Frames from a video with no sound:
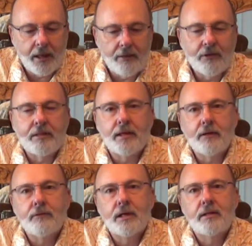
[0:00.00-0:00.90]
If I think
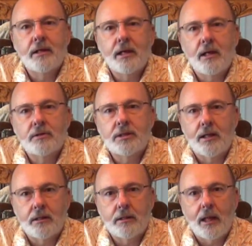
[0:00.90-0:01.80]
of anything else,
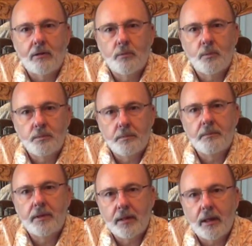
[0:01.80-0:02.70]
I'll
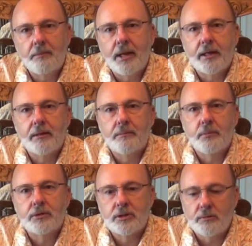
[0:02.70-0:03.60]
come back and
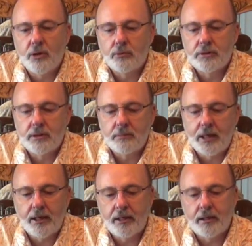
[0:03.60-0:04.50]
put some notes in
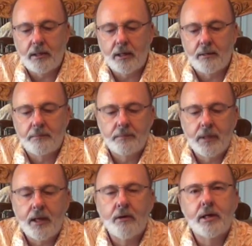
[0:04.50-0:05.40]
my
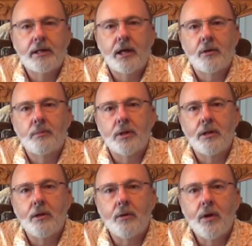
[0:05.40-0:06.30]
area down
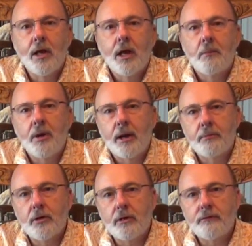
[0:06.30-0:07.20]
below. But
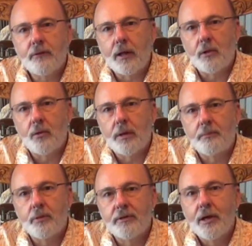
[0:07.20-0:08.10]
I'm going to follow
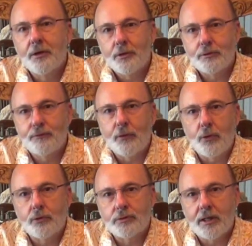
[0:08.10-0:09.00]
up with those
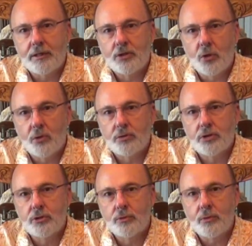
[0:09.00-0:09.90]
photos I told
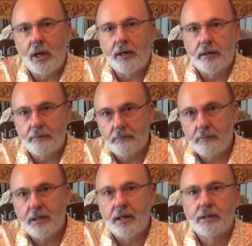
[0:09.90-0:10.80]
you on
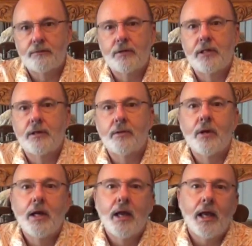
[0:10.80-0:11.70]
the next video,
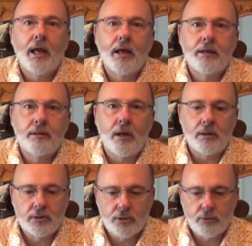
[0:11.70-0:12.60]
and
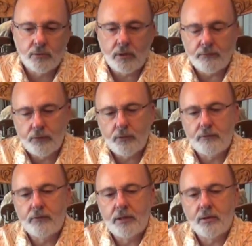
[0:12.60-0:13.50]
also a few of
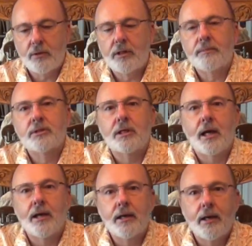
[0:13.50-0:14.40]
the video clips that
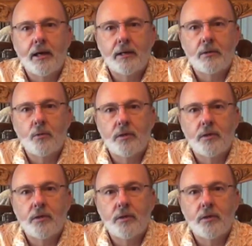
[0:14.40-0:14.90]
I got